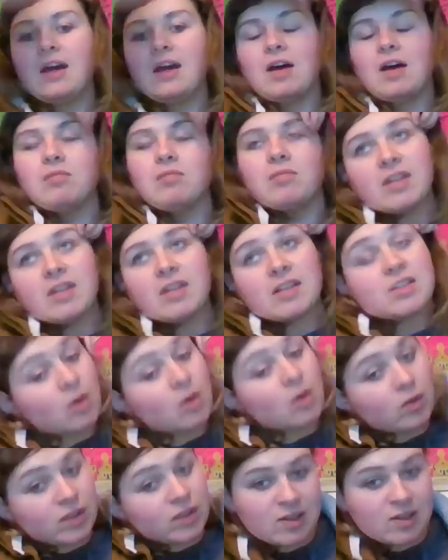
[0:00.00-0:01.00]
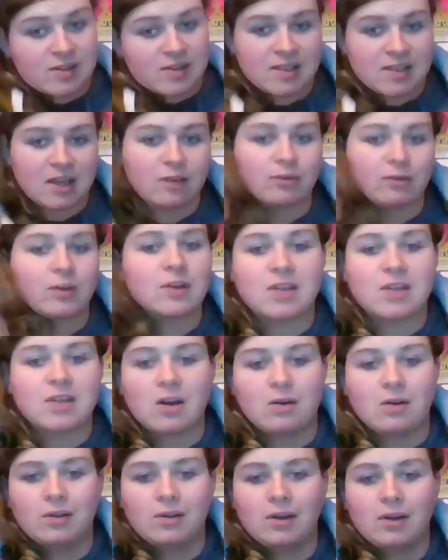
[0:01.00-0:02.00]
unless you're only using it for a
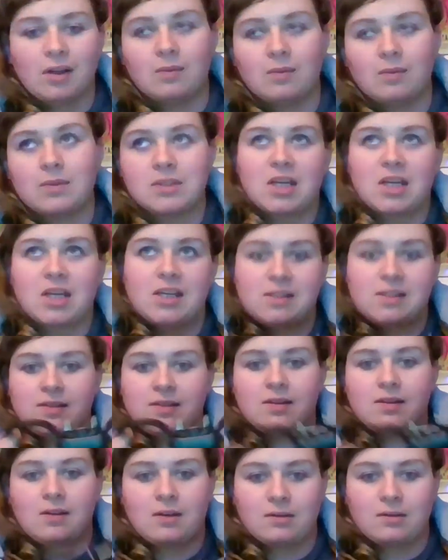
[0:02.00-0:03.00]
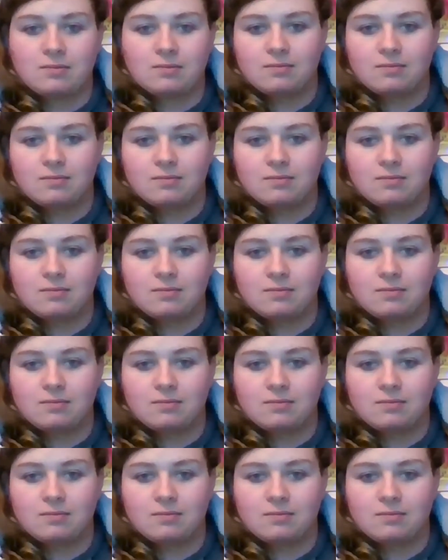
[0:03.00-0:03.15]
tone, in which case, you know,